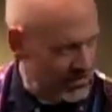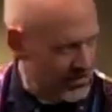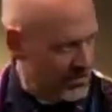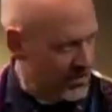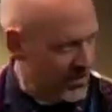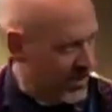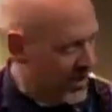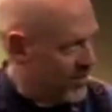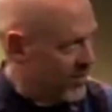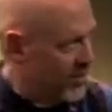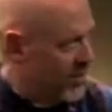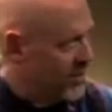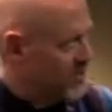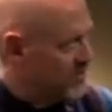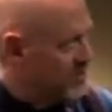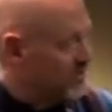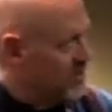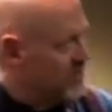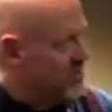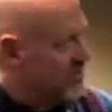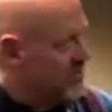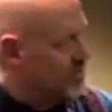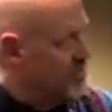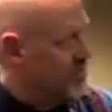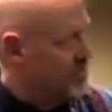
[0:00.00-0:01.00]
he knew who I was.
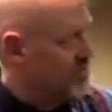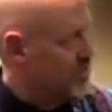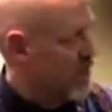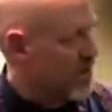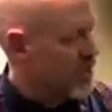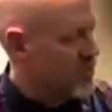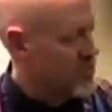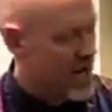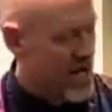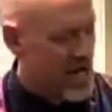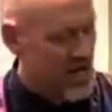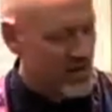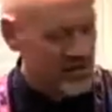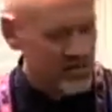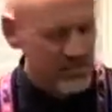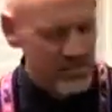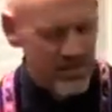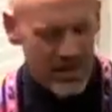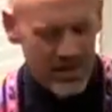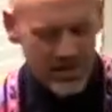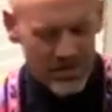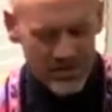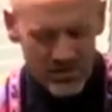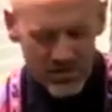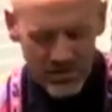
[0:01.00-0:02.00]
He had, he had walked past
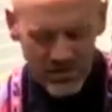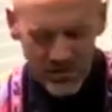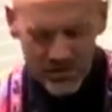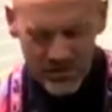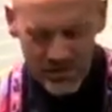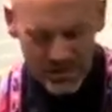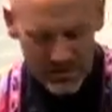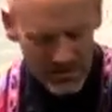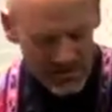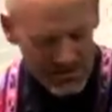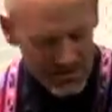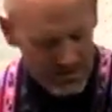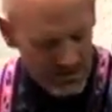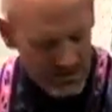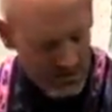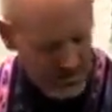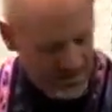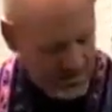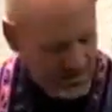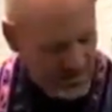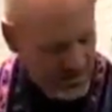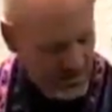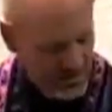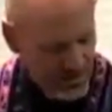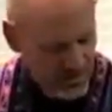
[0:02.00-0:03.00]
me out of the door.
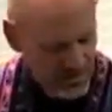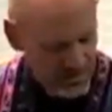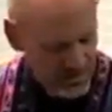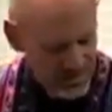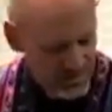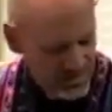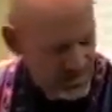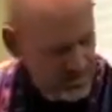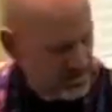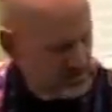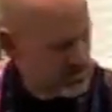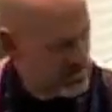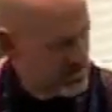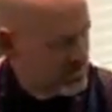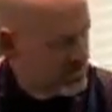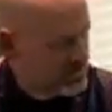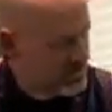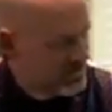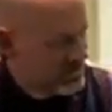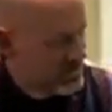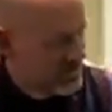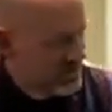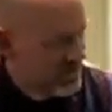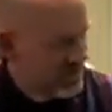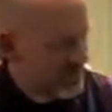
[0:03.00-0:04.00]
He goes,
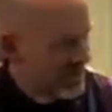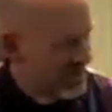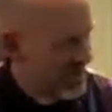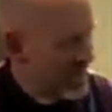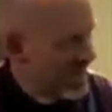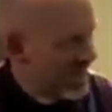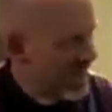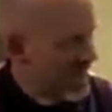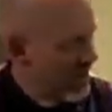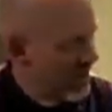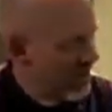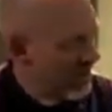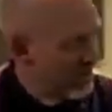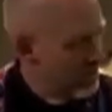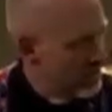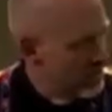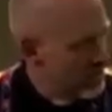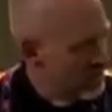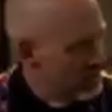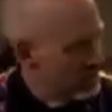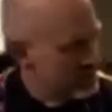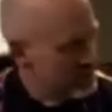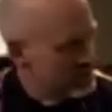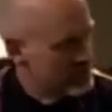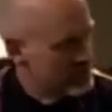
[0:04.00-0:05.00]
Go to hell.